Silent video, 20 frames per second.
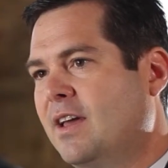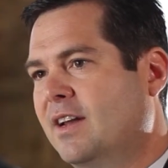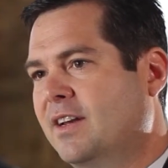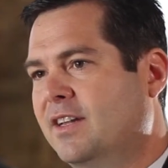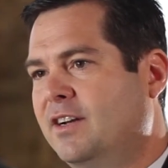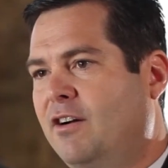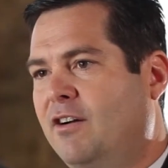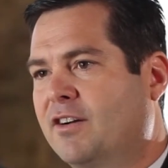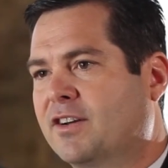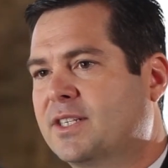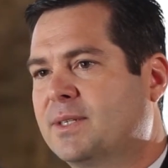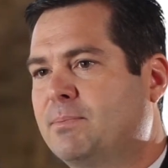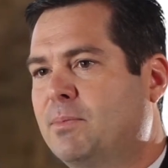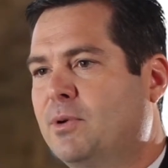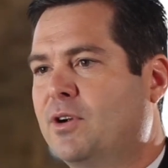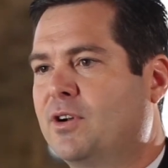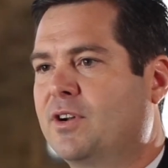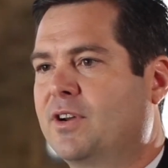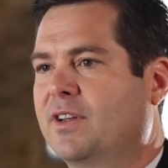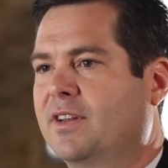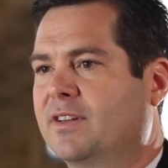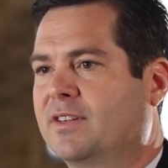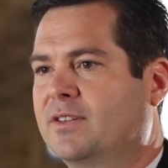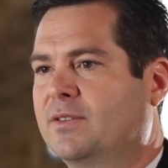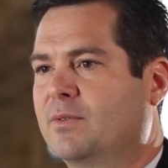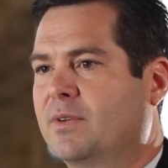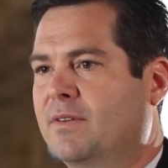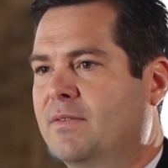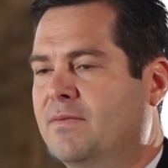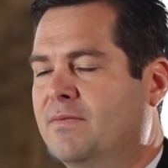And in our
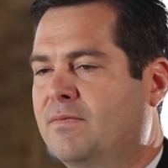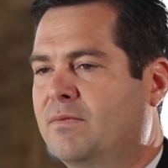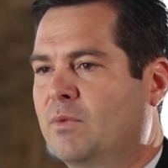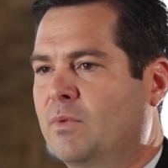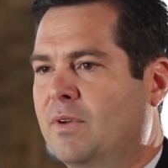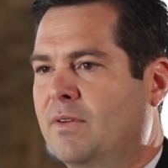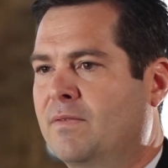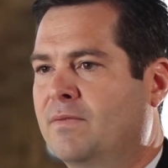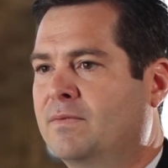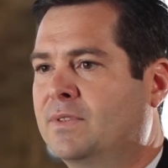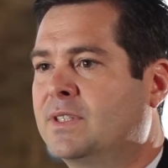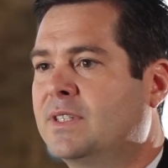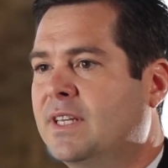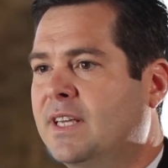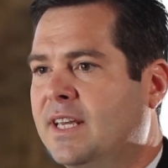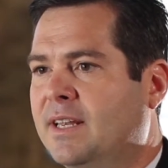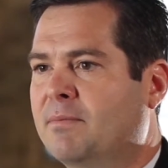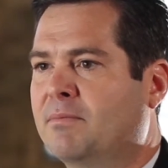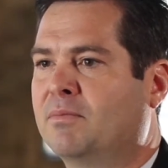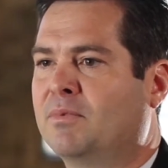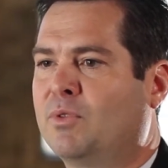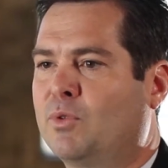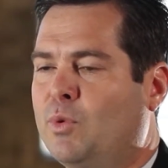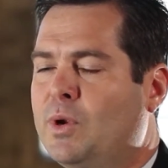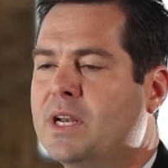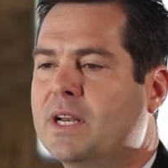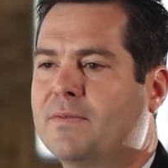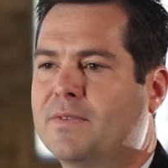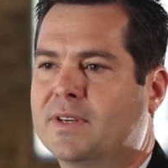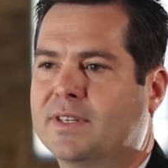experience, we've seen
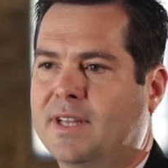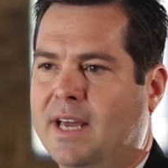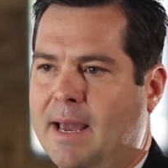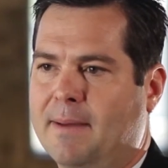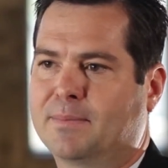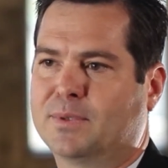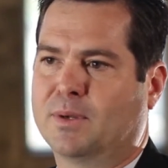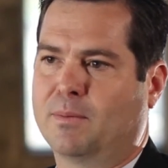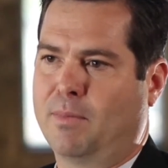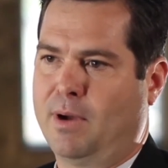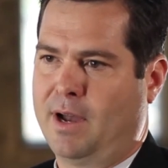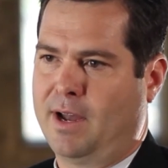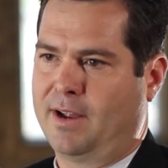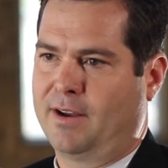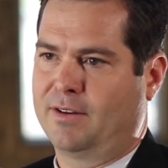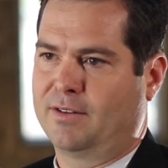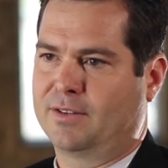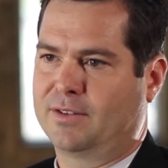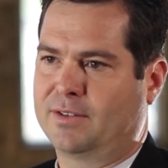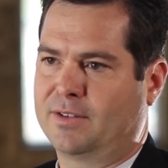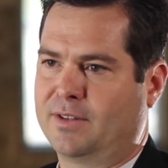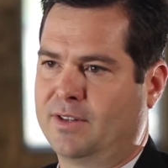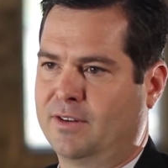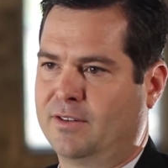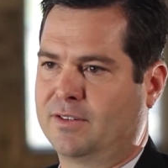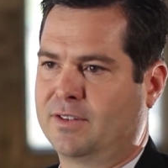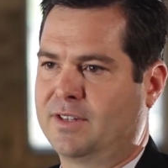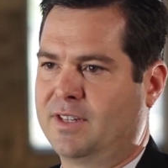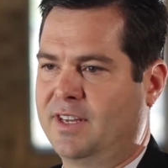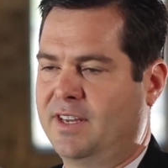three different types of buyers.
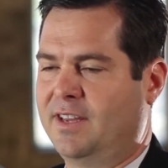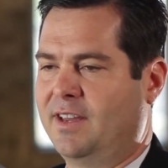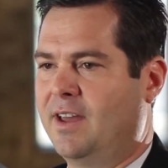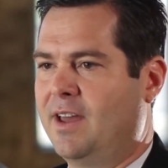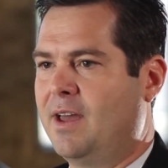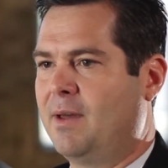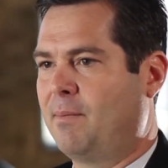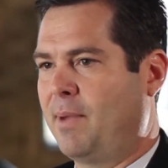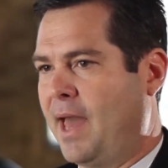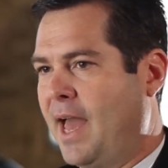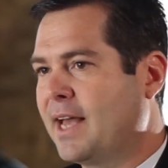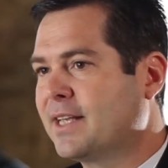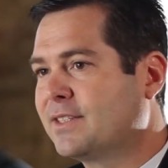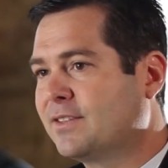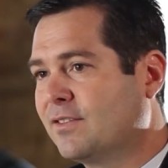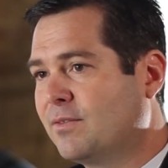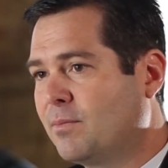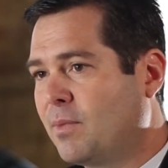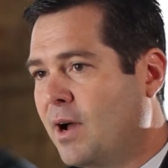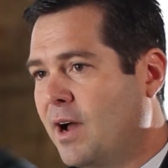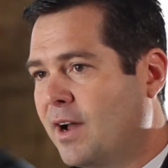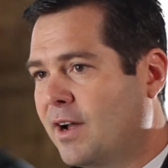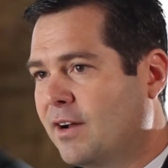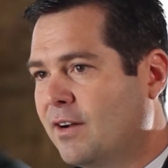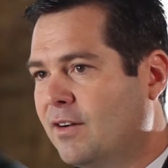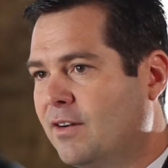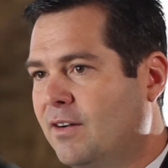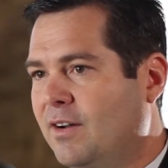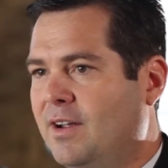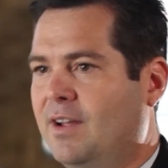There's the passive
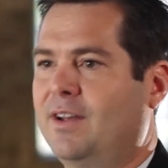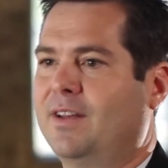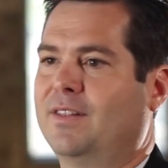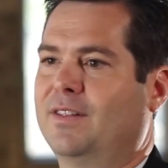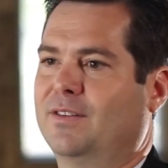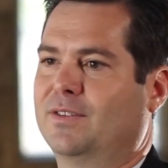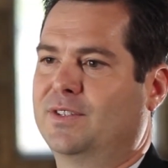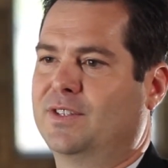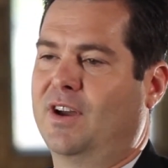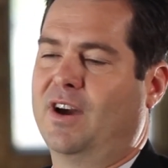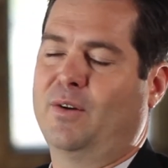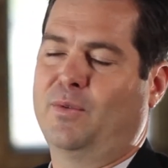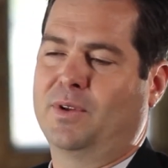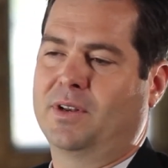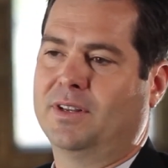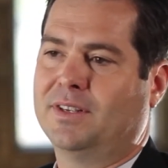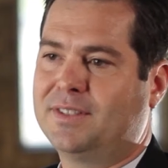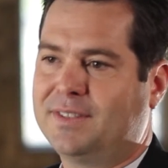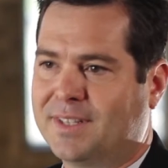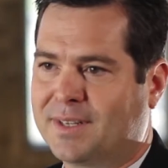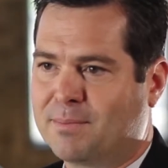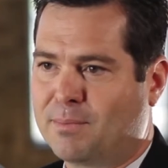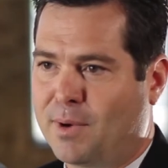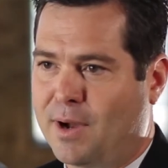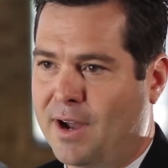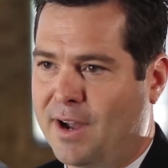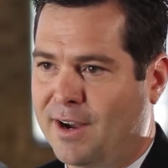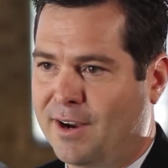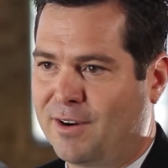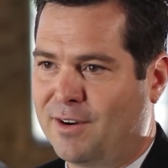buyer, there's the unrealistic
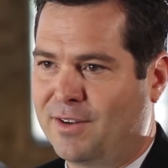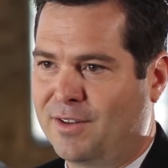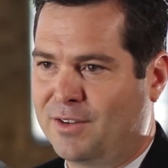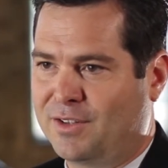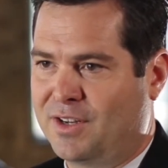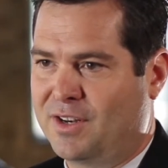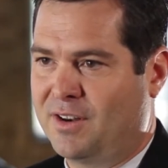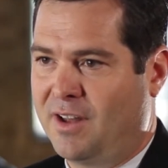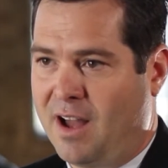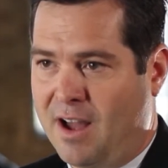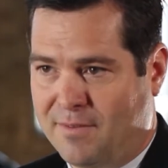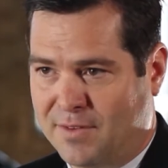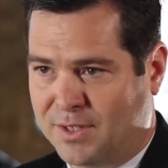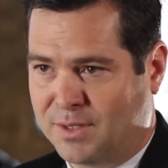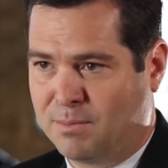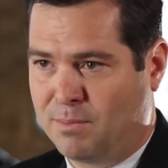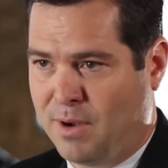buyer, and there's a novice